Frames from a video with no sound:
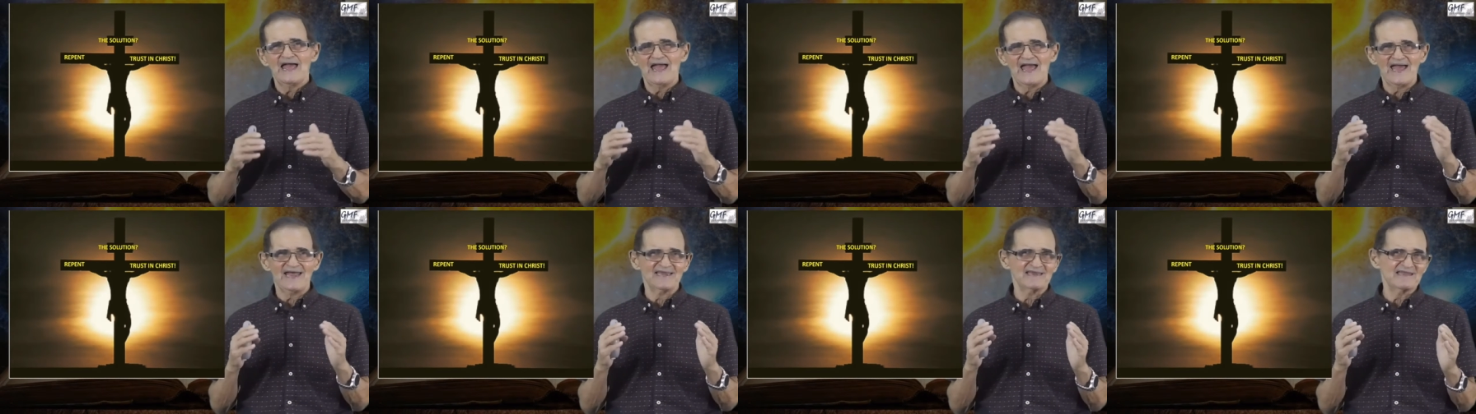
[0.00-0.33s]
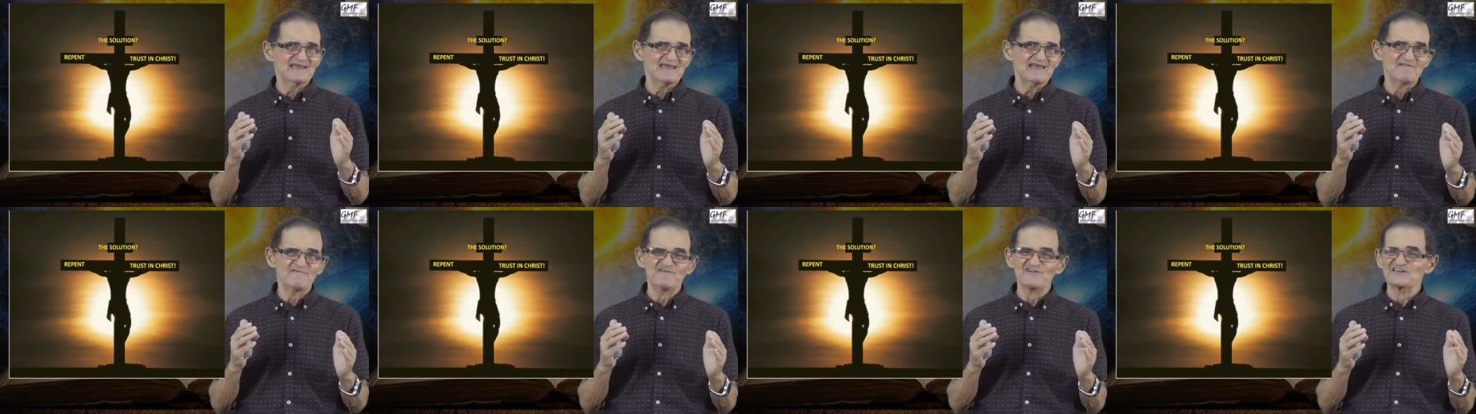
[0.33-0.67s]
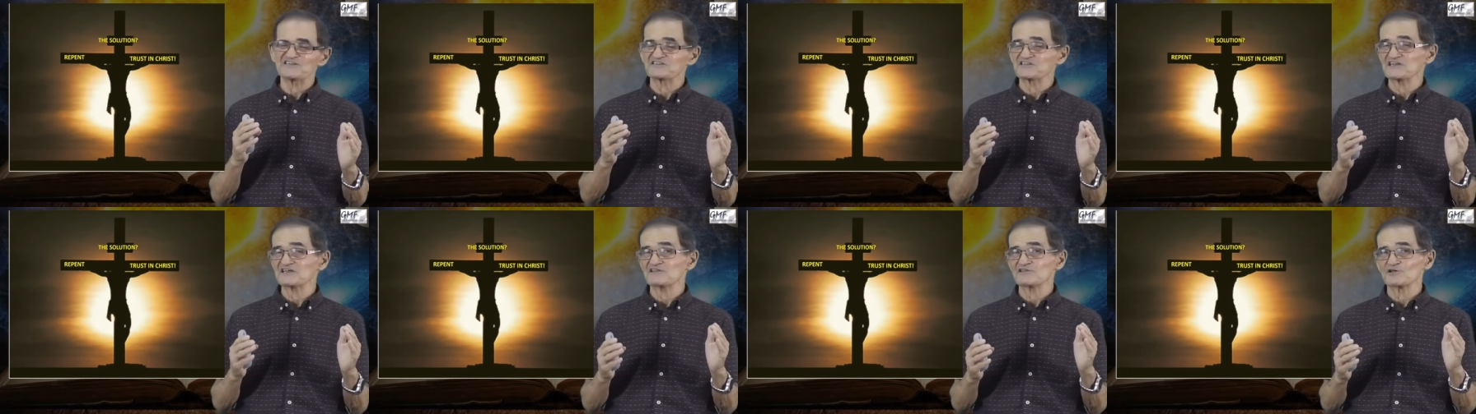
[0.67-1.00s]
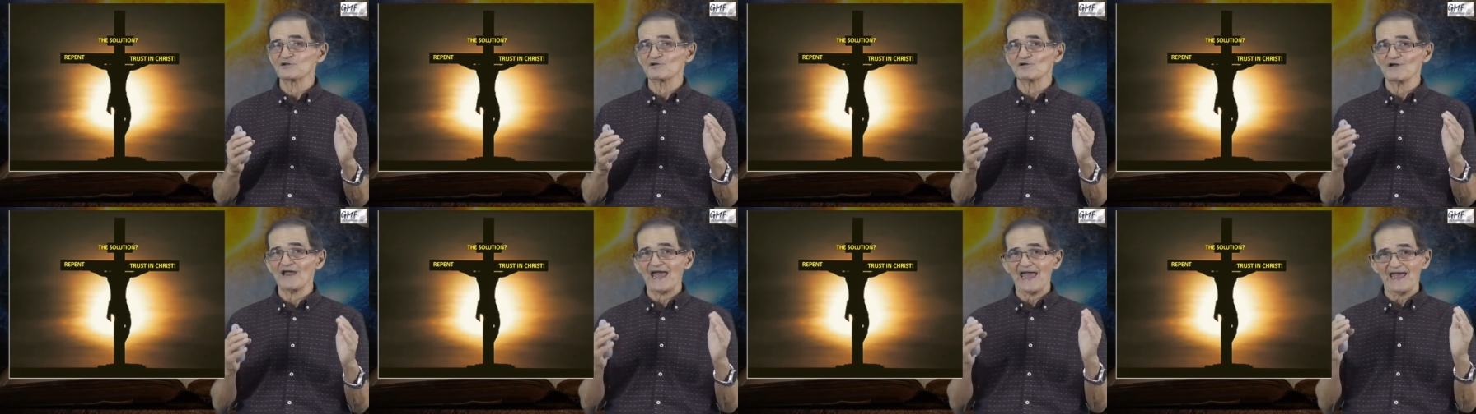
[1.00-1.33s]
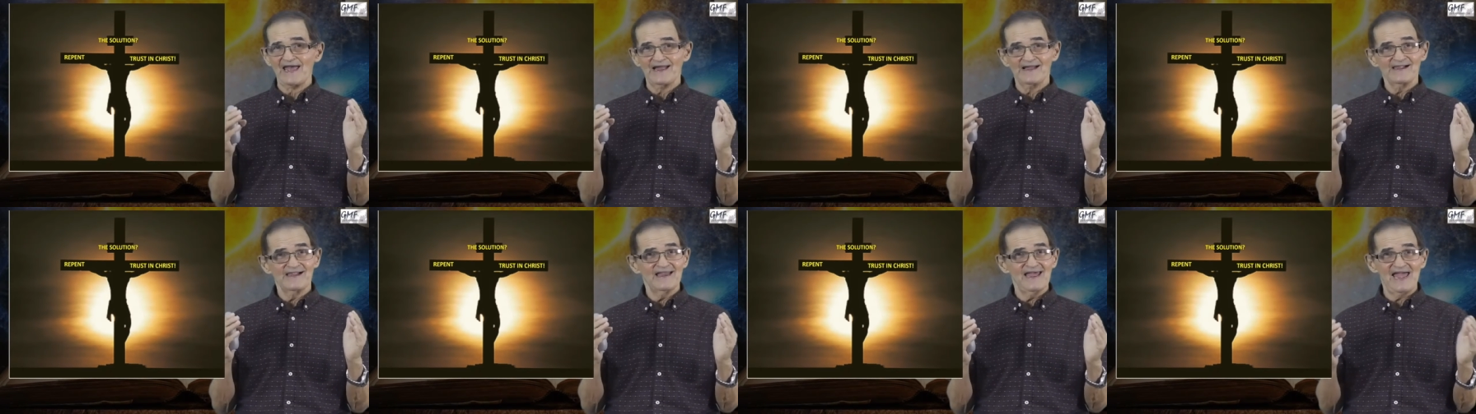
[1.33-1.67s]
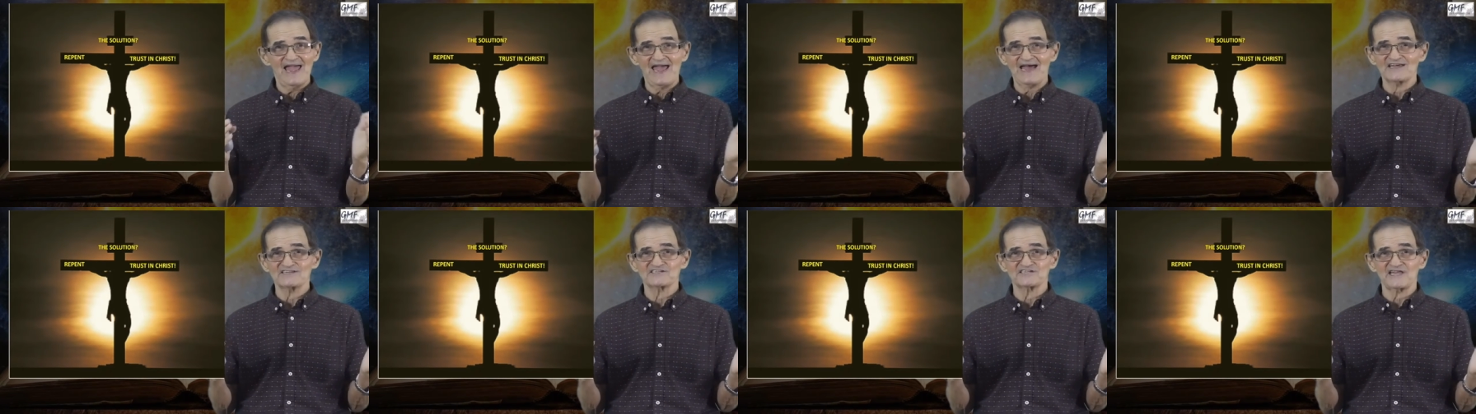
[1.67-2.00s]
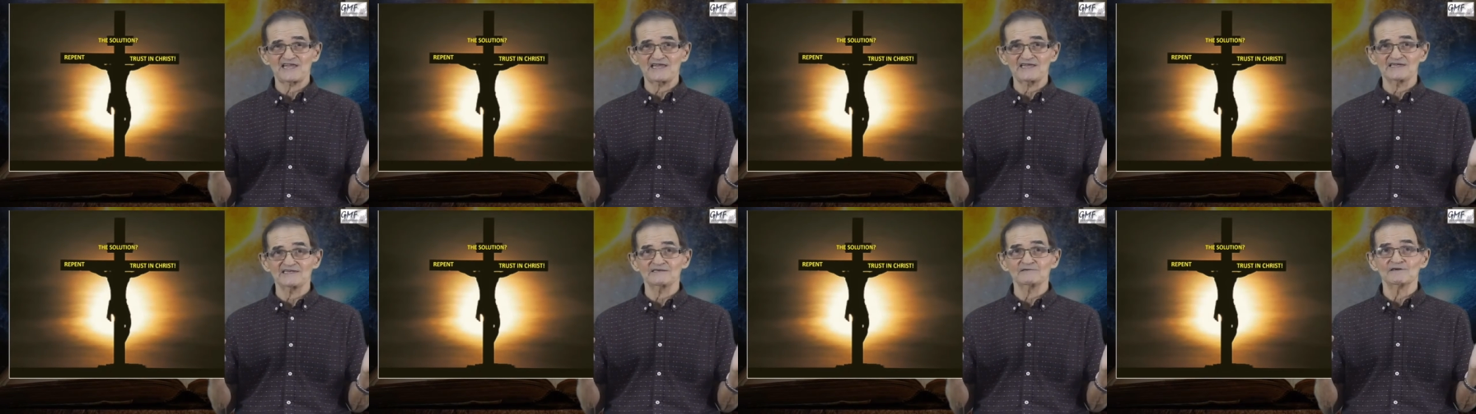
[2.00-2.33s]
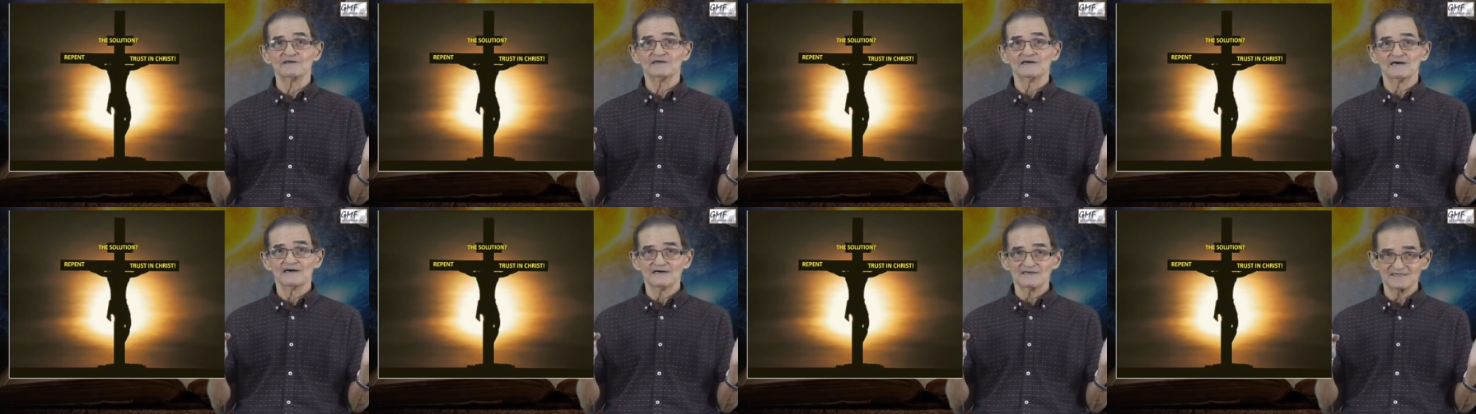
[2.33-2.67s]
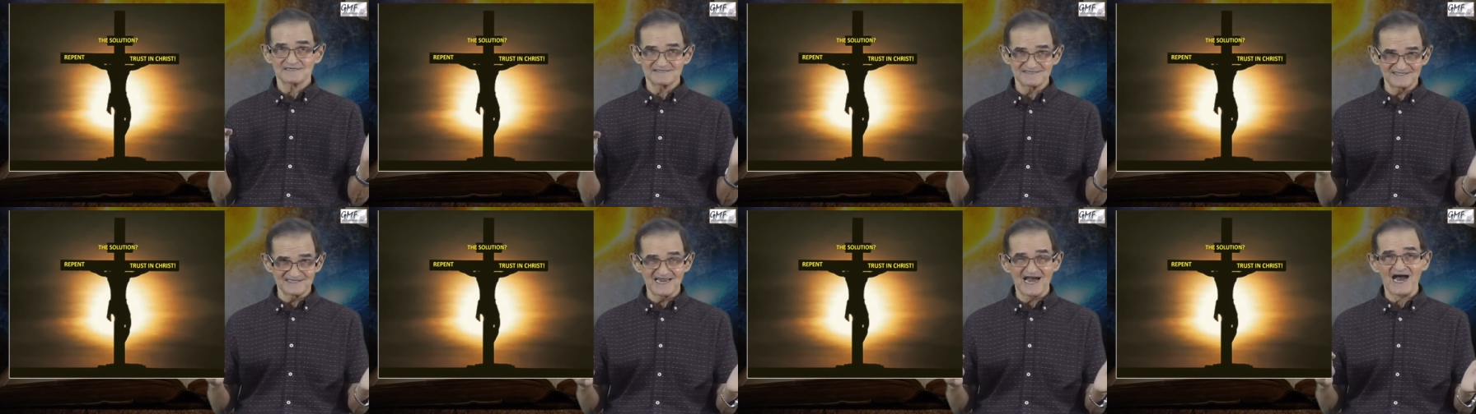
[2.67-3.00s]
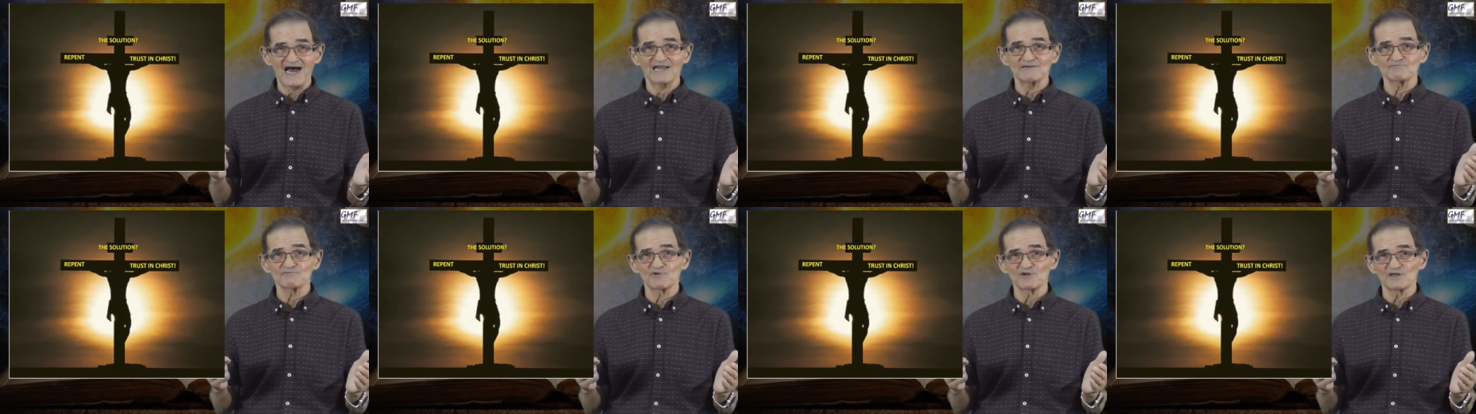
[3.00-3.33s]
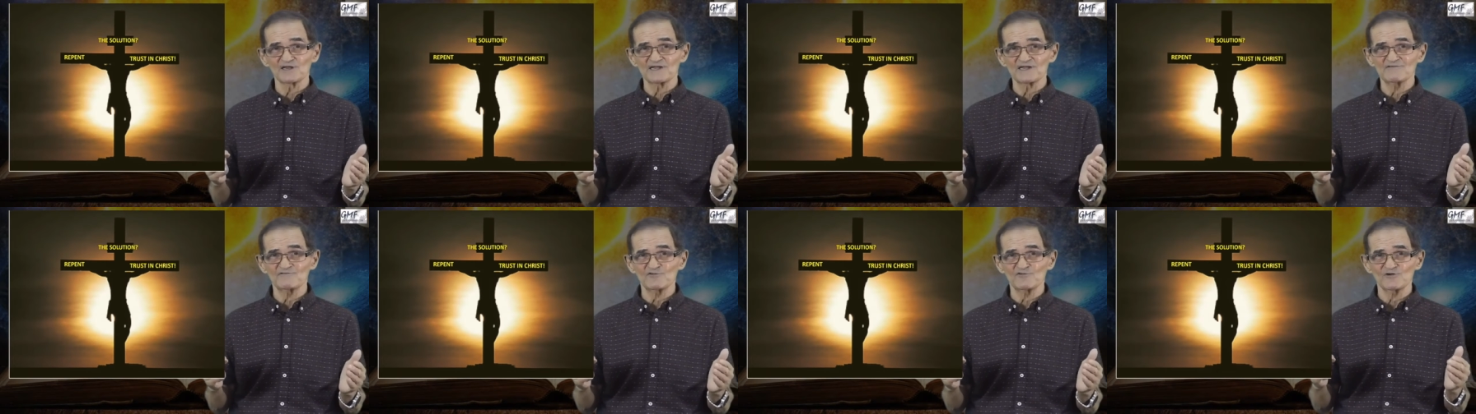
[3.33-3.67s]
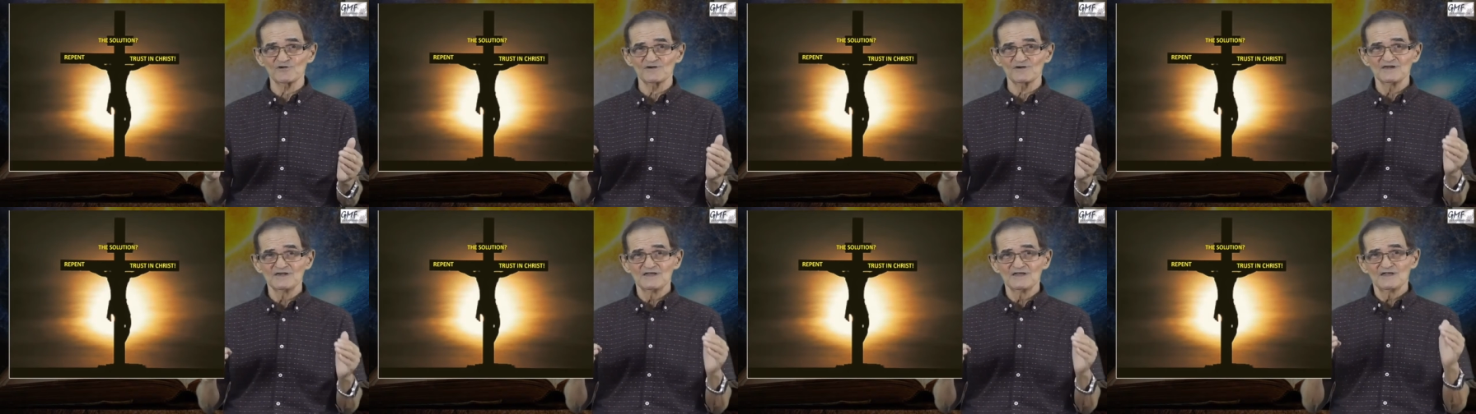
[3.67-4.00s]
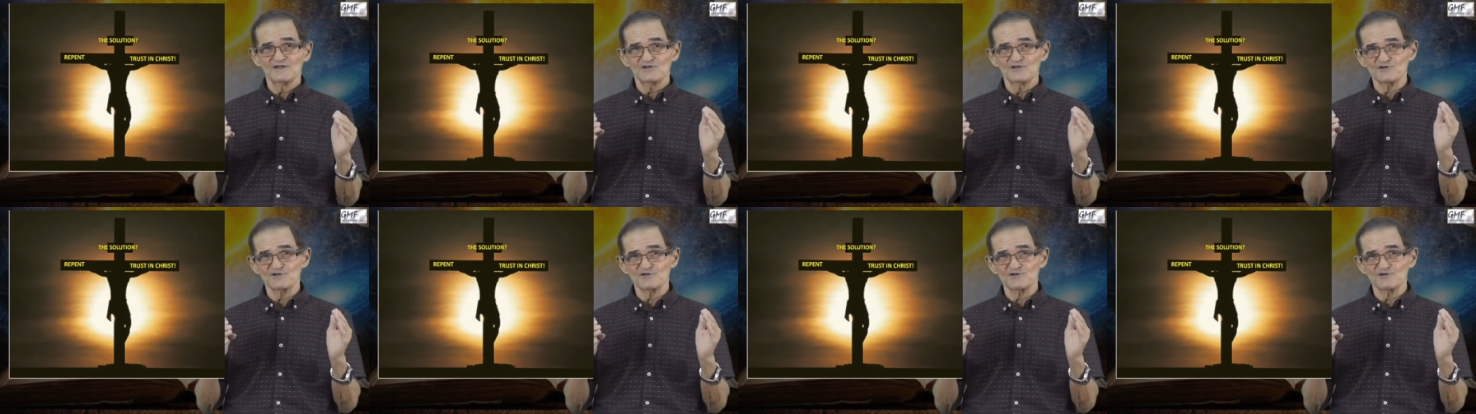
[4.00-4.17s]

And if it's either as a non believer,